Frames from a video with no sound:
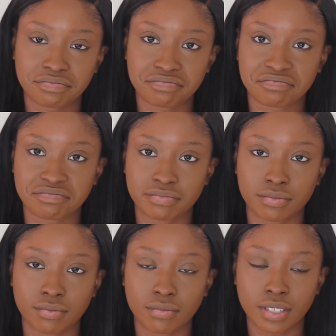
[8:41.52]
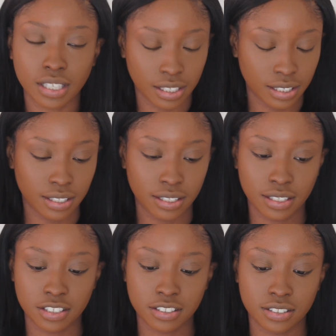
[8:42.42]
Mm.
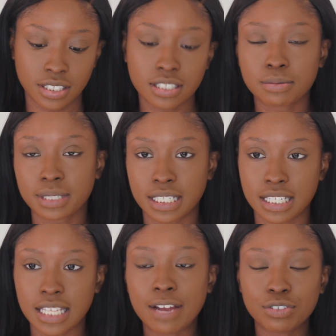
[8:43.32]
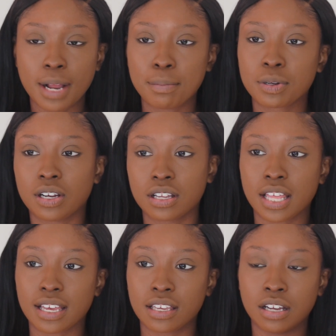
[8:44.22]
It is what it is. After I put on,
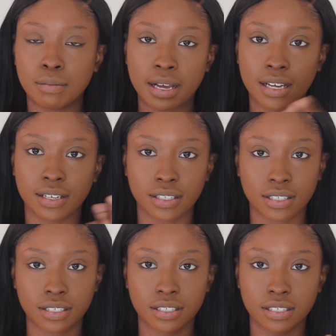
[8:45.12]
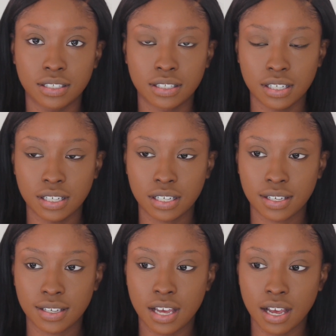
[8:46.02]
like, you know, my
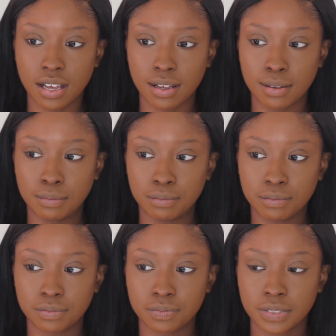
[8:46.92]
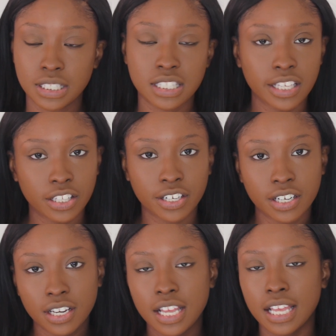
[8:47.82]
um,
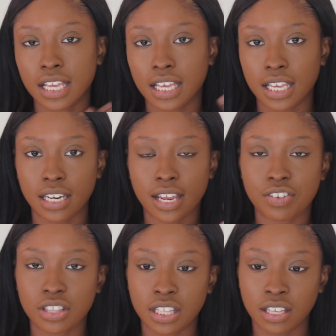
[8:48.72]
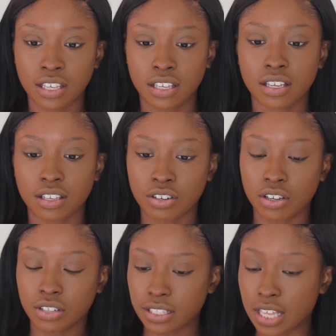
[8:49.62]
concealer and everything, you
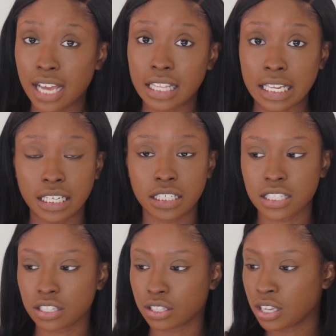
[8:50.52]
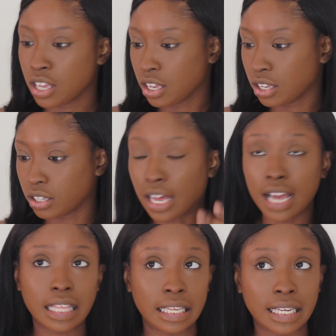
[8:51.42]
know, like the highlighting, concealing,
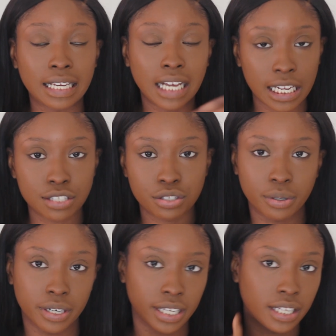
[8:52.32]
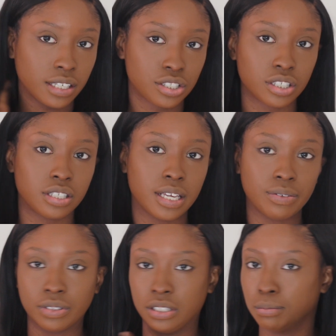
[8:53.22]
highlight and contour, it should
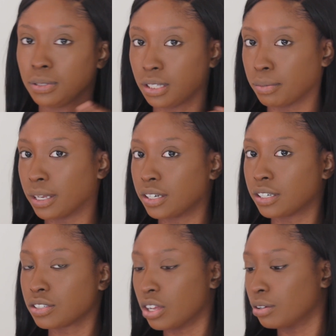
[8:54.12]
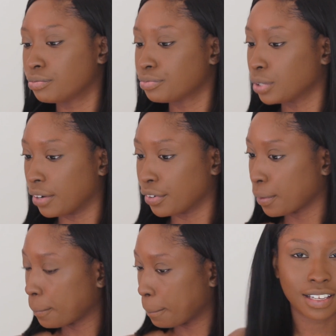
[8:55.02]
definitely blend better. So, whatever.